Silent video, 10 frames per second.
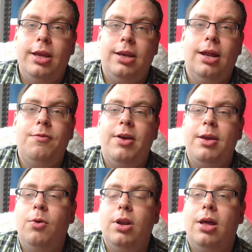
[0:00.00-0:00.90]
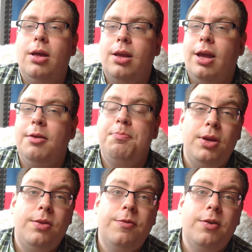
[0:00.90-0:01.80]
You know, they want to kind of
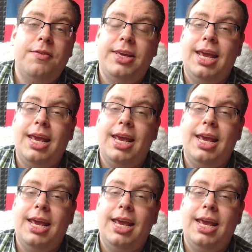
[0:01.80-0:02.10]
beautify the